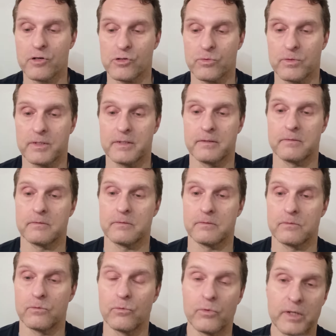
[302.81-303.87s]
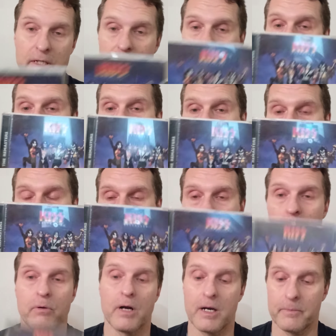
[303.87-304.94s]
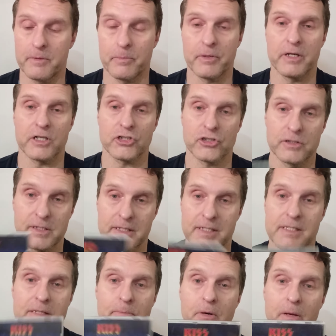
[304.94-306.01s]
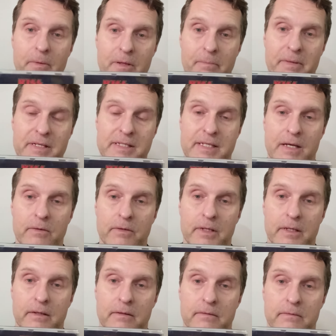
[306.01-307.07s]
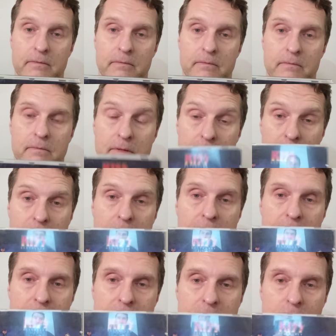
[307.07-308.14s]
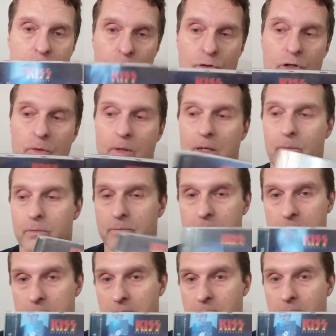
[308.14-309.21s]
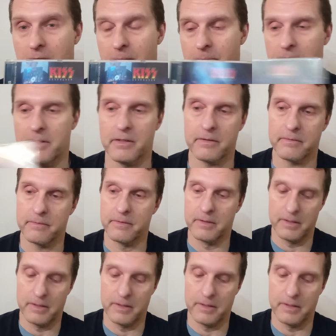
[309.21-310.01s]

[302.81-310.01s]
Ezrin really brought up the production. This is probably the best sounding Kiss studio album, in my opinion.